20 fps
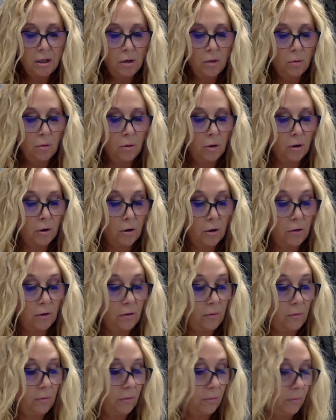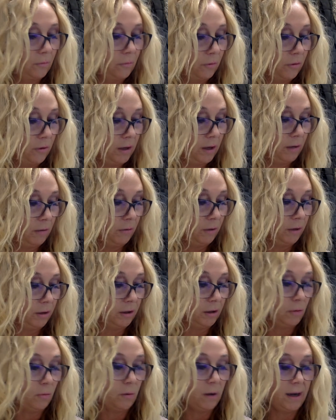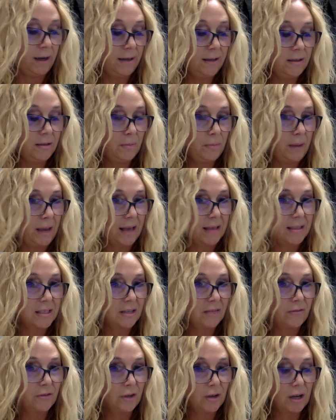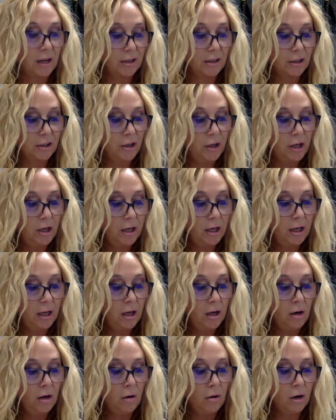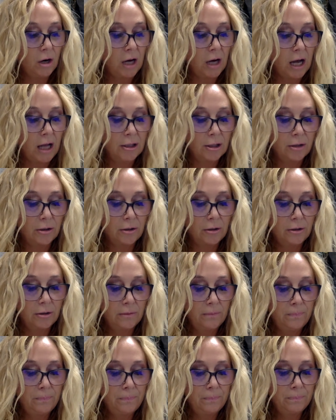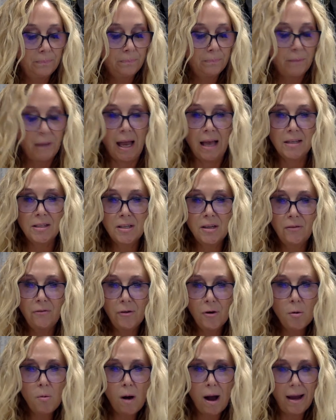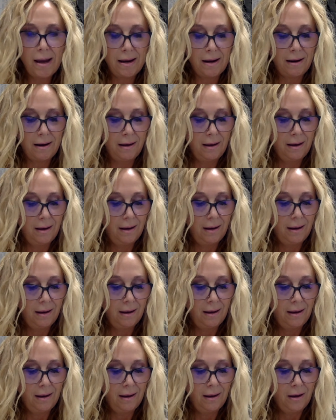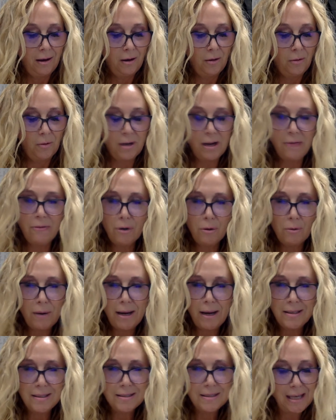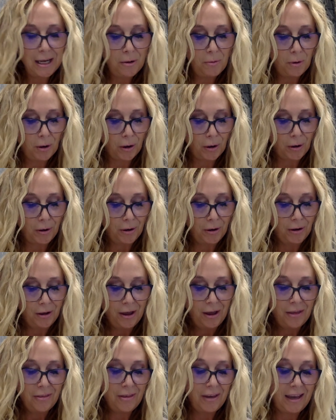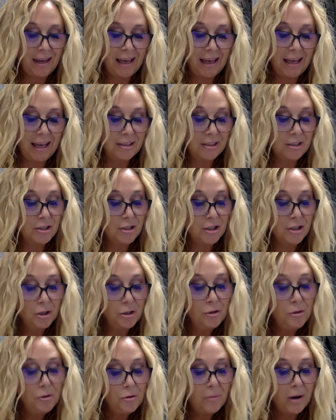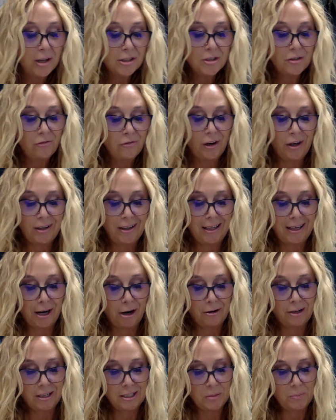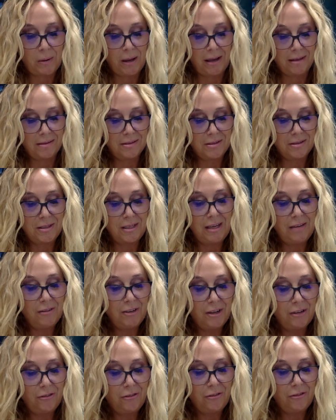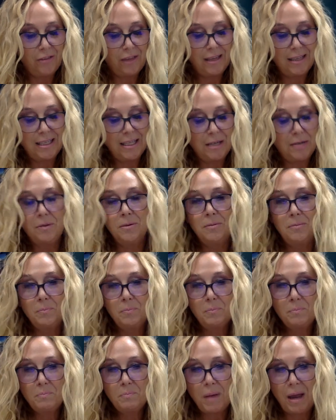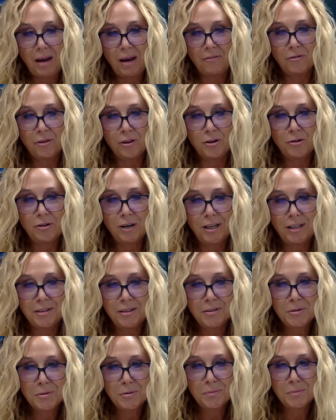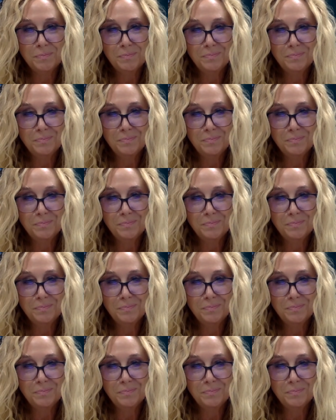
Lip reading: Were they really white, passing for colored, or colored, passing for white? Whatever race they were, they had too much fun at our expense, even if they did pay for the drinks.